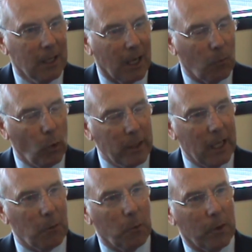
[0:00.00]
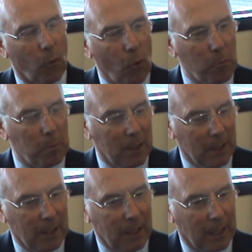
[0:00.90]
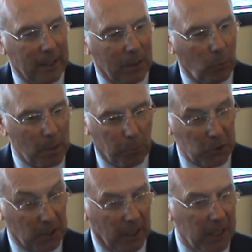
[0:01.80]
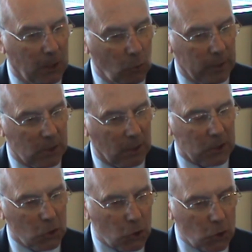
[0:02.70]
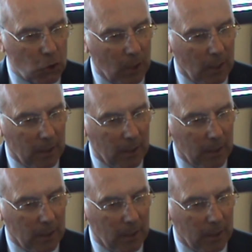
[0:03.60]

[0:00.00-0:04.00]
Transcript: And one night we went home, and one of the boys had the radio, and he said, listen, shh,